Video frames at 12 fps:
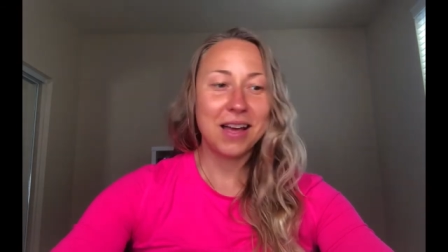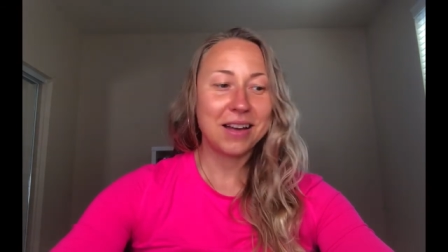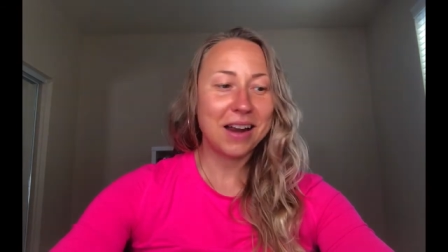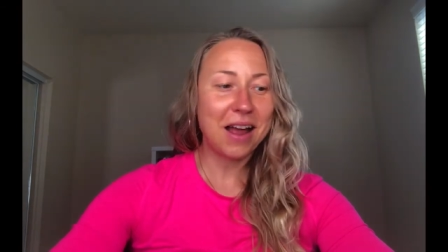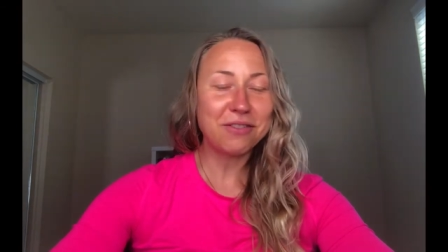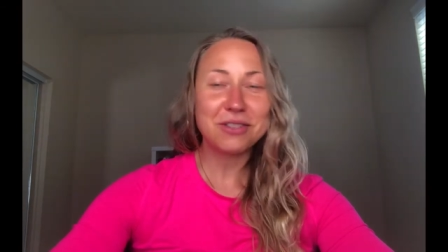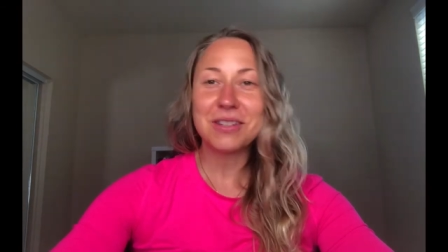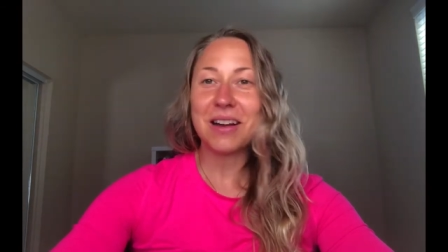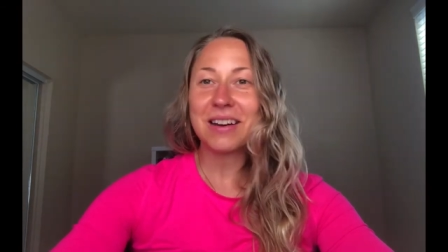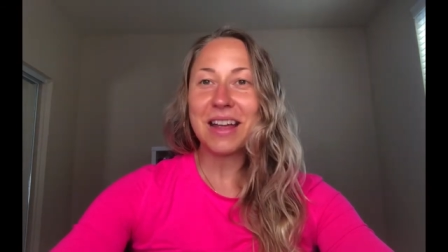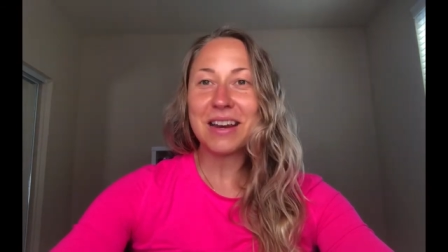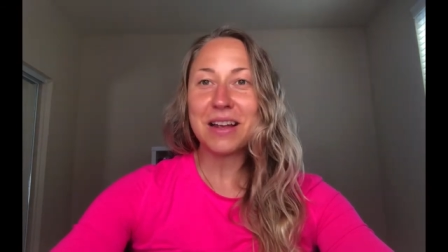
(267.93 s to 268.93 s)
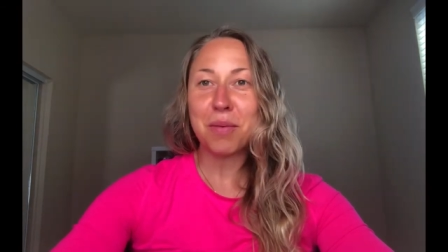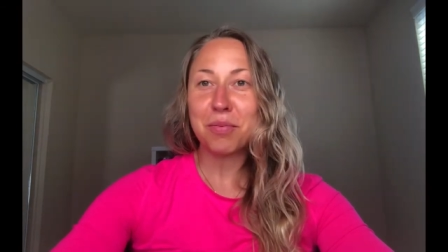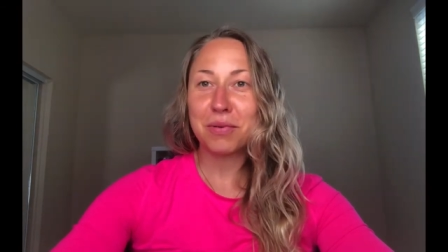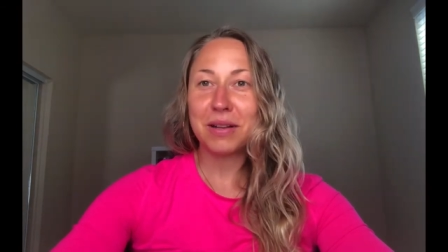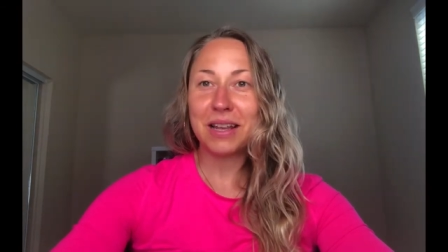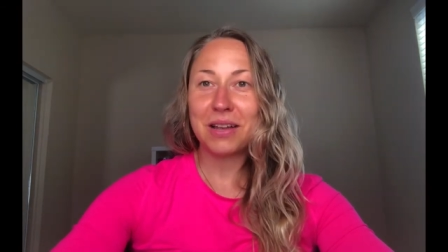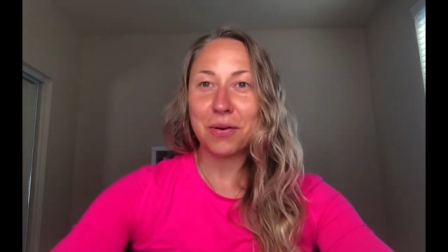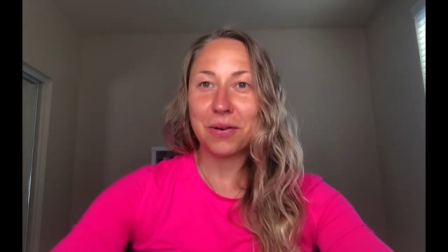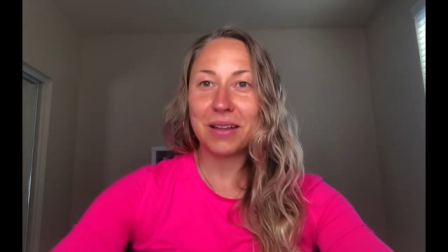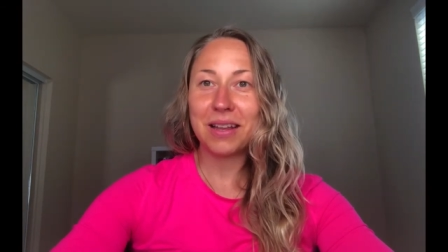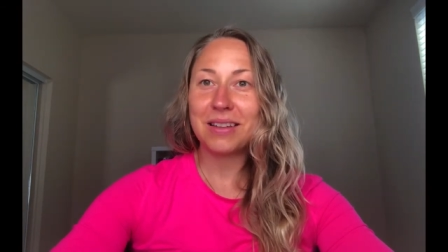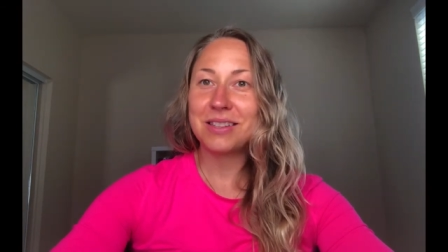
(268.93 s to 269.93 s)
gonna have to start getting up really
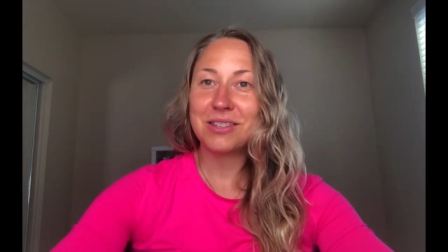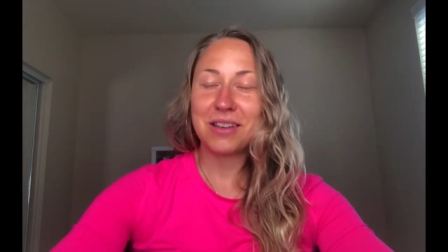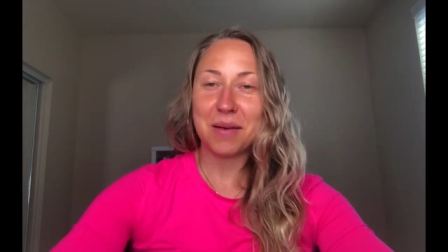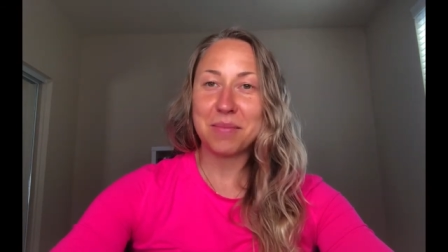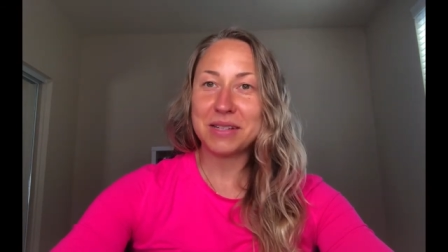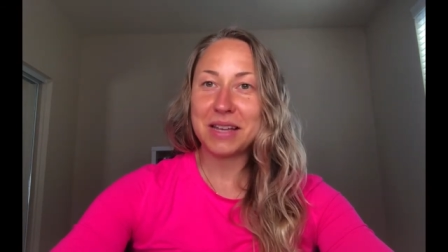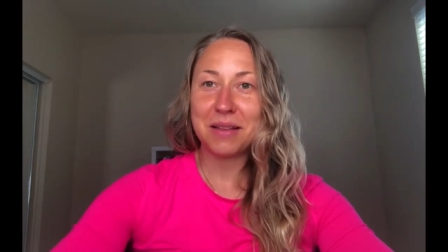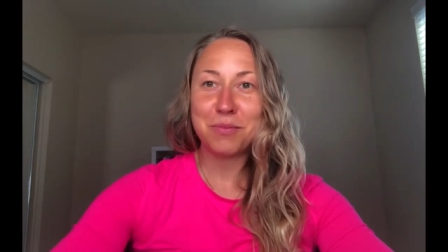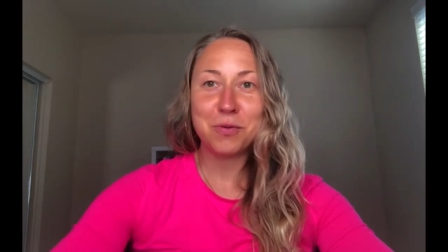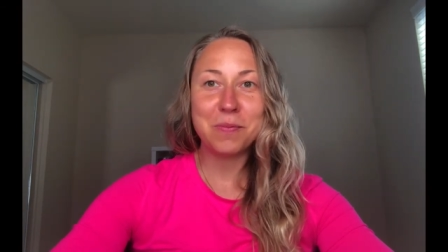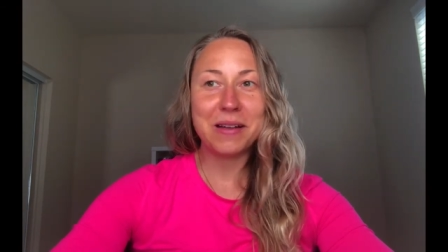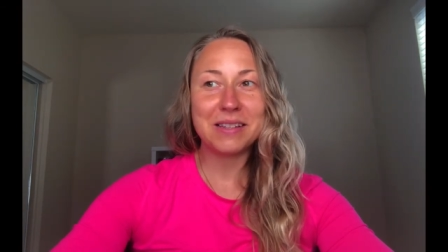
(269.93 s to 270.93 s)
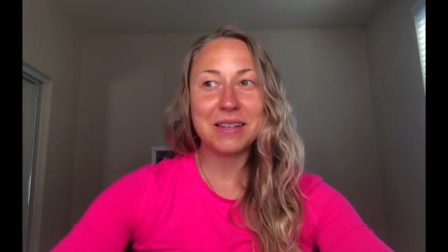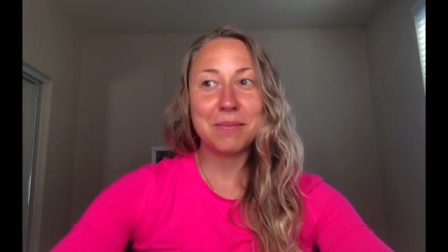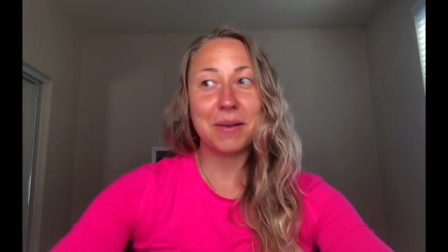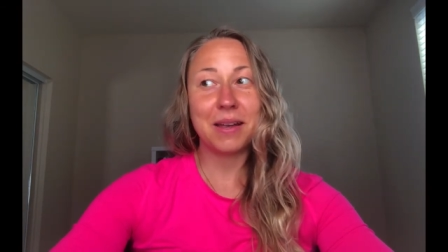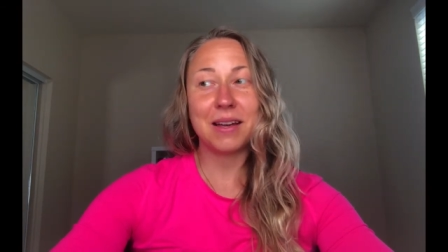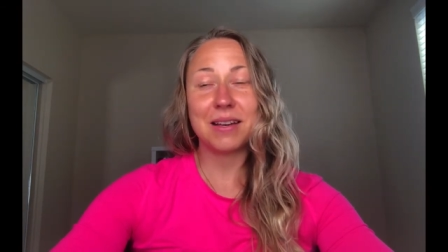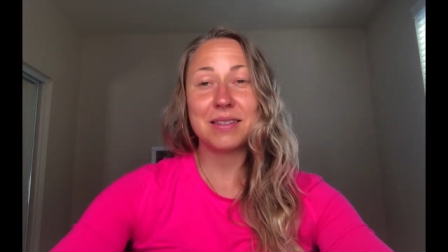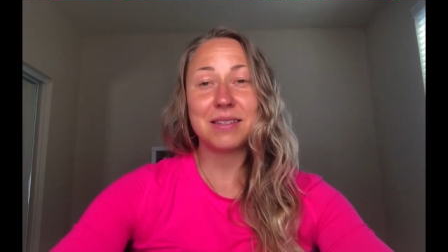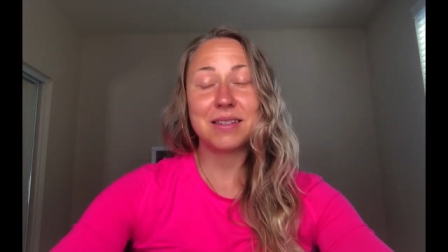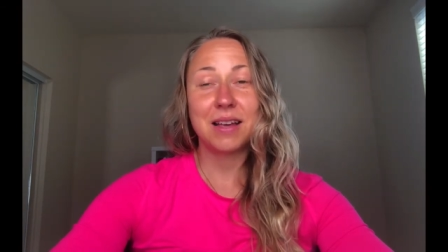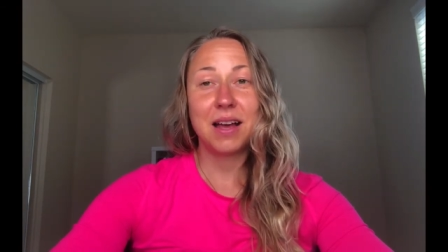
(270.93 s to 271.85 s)
early to get my daily movement in, because